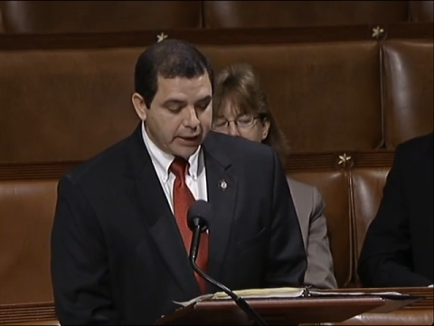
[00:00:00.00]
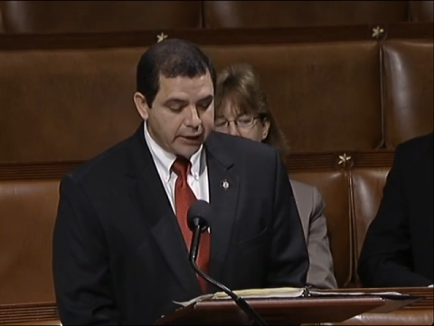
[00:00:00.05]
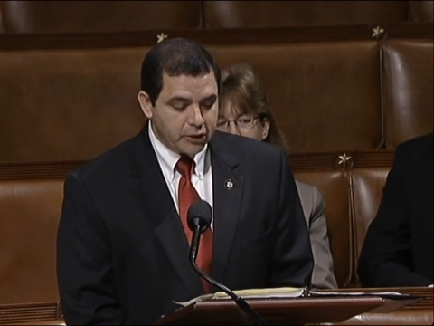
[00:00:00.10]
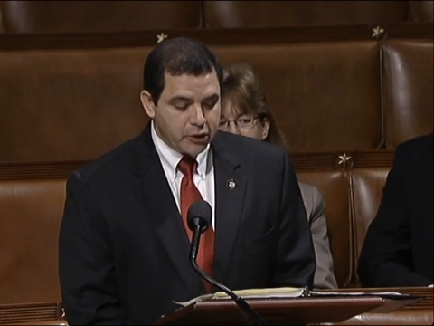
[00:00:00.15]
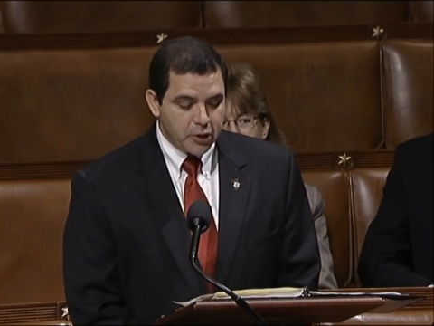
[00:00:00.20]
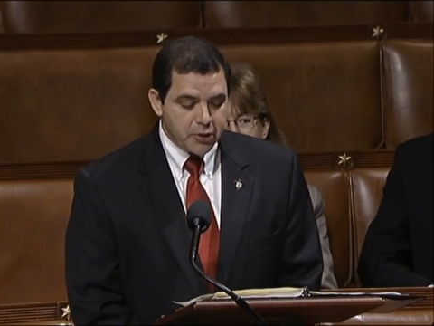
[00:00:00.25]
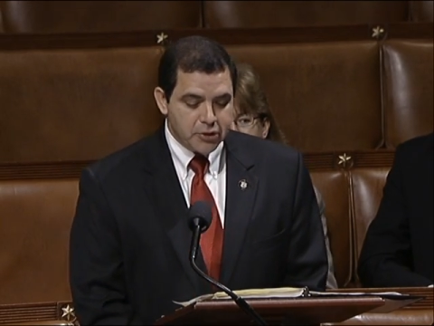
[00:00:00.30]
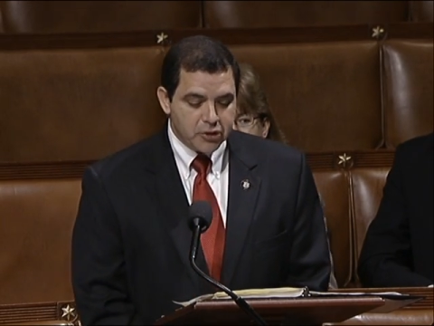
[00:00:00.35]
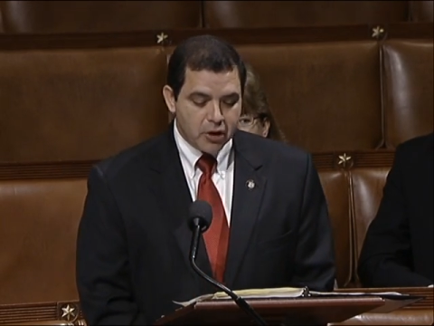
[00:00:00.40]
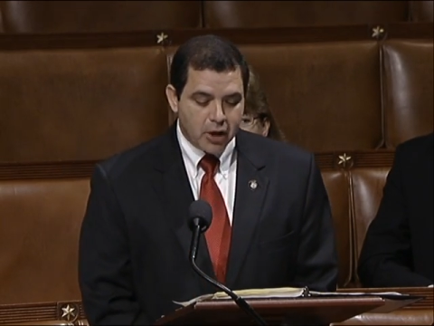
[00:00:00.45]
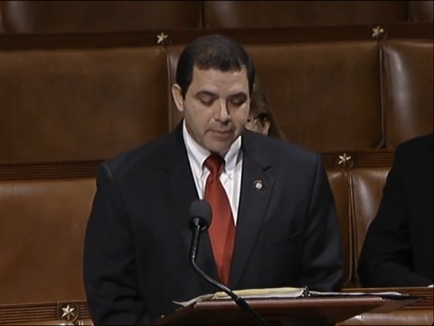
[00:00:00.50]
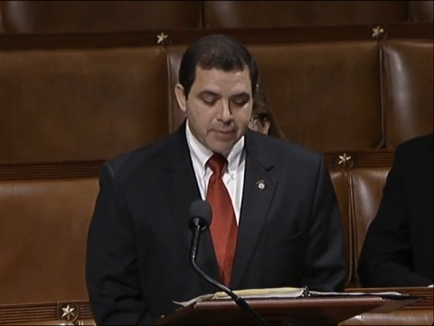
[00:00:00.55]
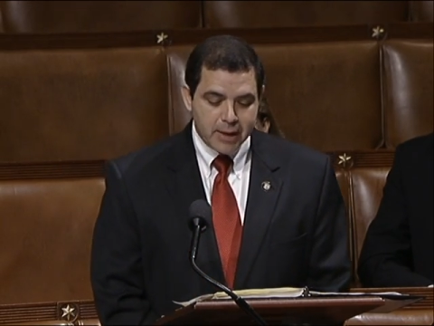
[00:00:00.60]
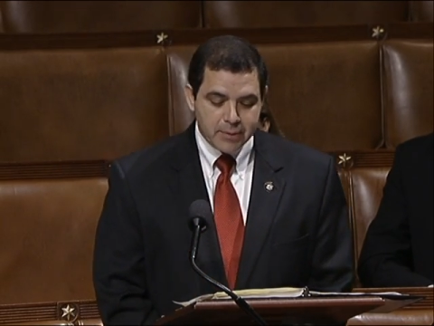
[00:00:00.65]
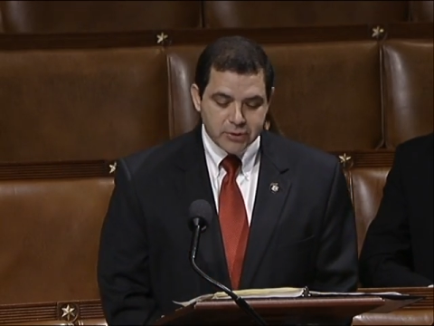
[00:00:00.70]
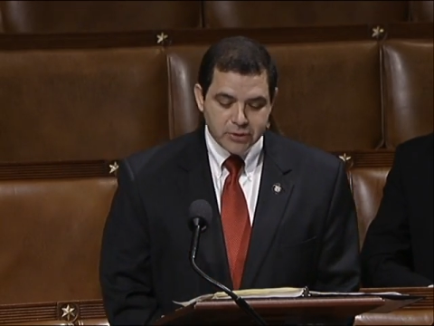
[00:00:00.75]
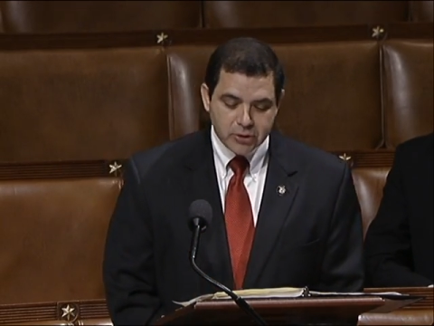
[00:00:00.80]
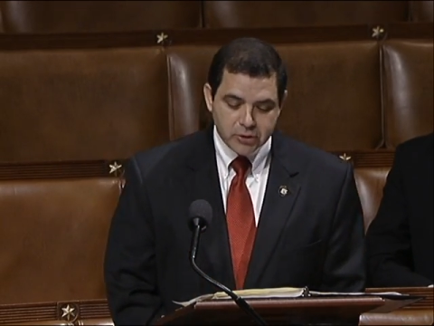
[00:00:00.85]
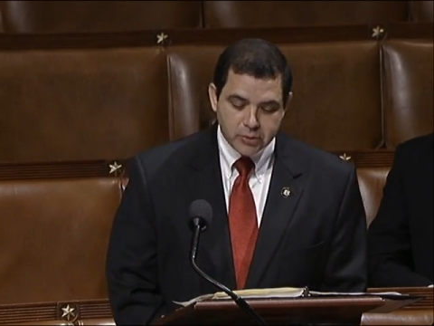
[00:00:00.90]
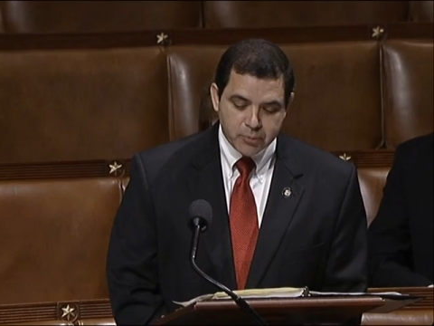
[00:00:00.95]
I encourage all
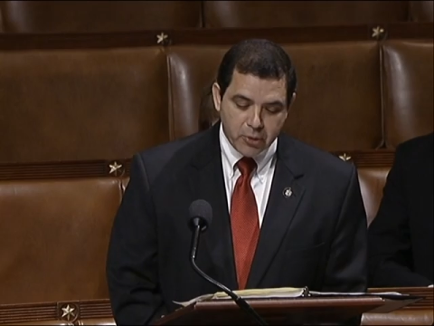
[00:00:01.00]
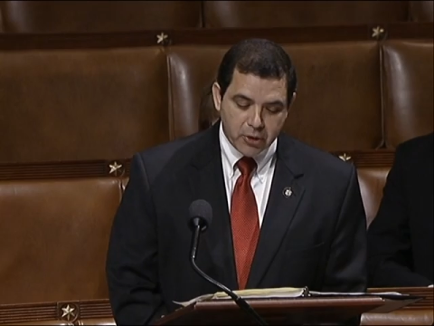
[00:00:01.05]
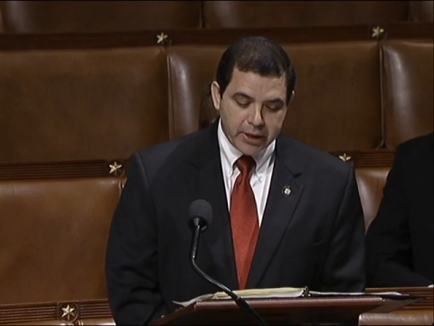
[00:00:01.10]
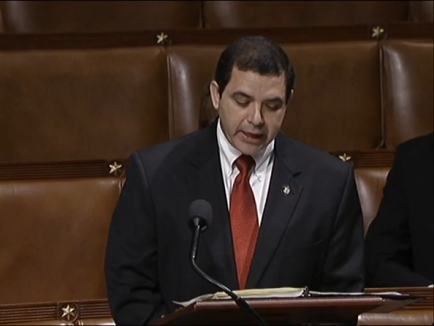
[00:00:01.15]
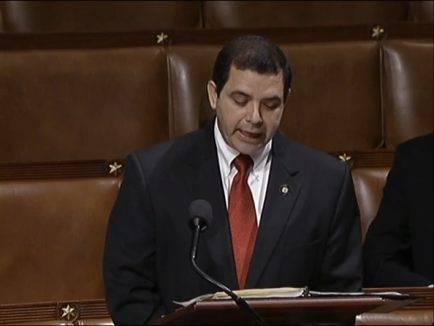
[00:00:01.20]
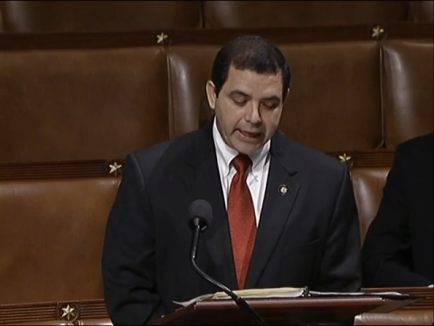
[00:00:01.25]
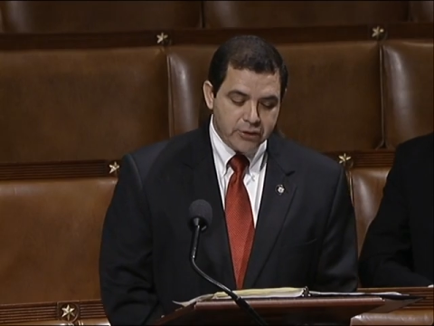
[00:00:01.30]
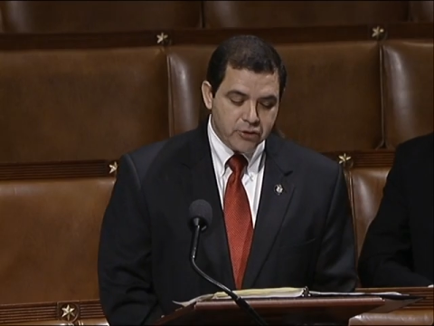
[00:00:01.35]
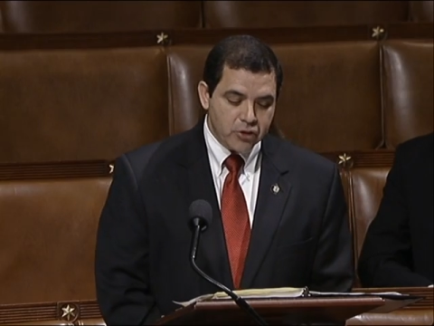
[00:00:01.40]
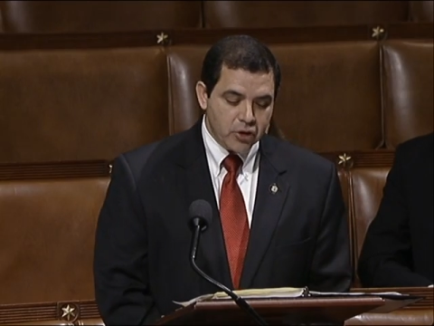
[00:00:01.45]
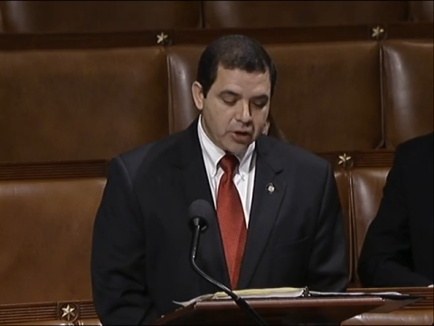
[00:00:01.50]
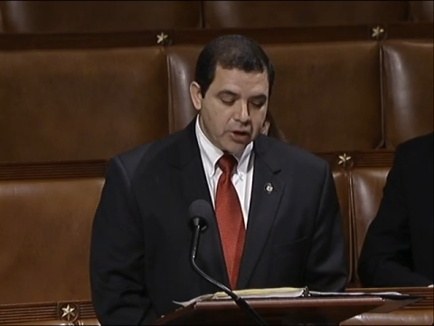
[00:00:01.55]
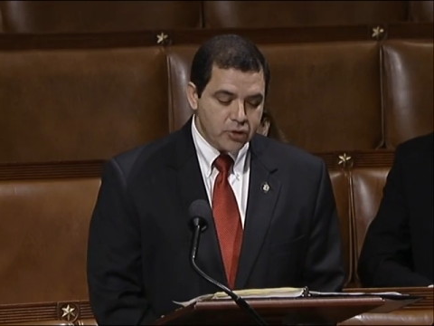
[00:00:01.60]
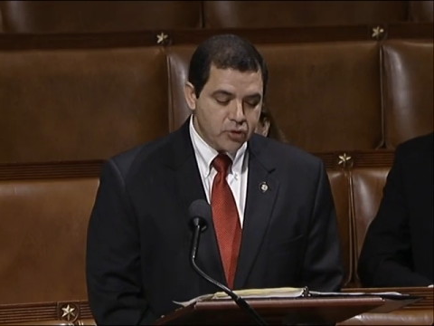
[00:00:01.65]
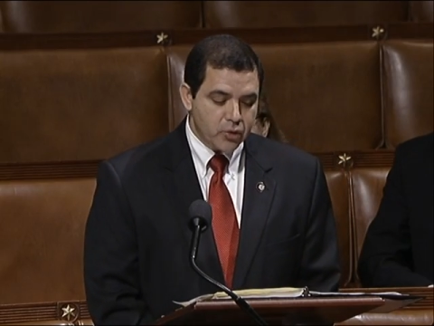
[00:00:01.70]
members to support H.R.